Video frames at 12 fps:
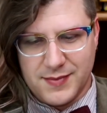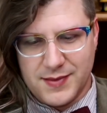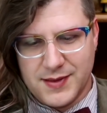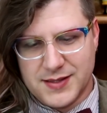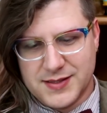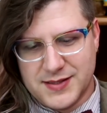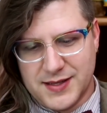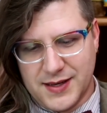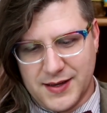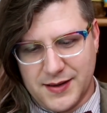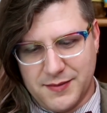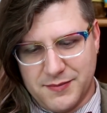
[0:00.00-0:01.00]
this
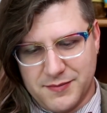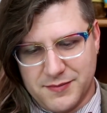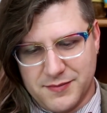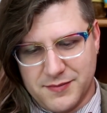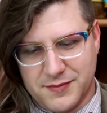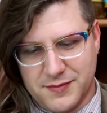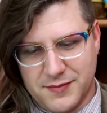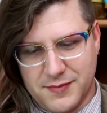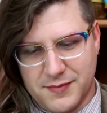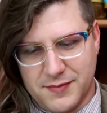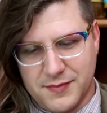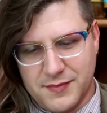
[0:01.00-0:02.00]
day,
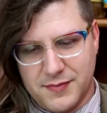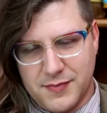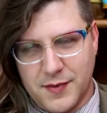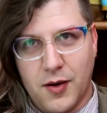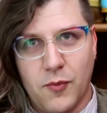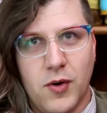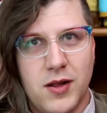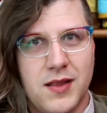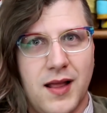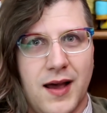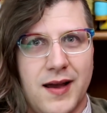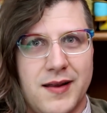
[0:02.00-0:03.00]
not one
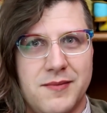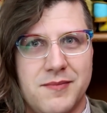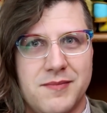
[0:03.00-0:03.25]
line.